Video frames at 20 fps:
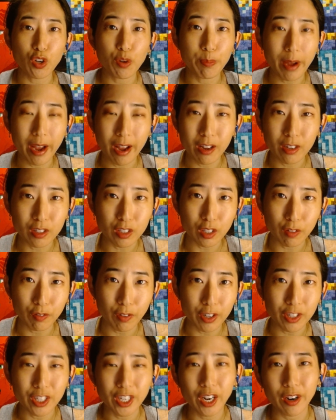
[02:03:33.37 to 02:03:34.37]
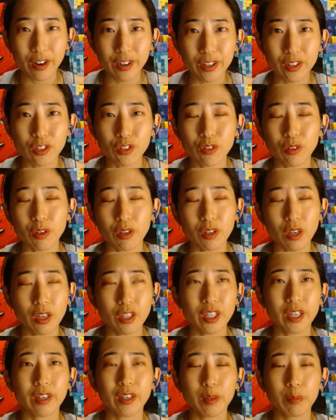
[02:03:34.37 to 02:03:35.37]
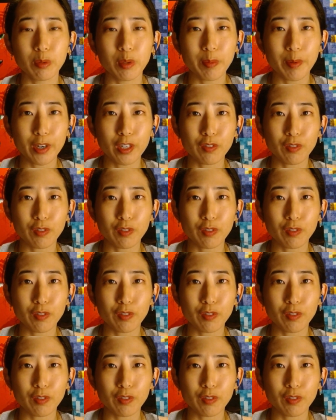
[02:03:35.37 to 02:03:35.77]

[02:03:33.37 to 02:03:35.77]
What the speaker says: pounds of Ontario blueberries for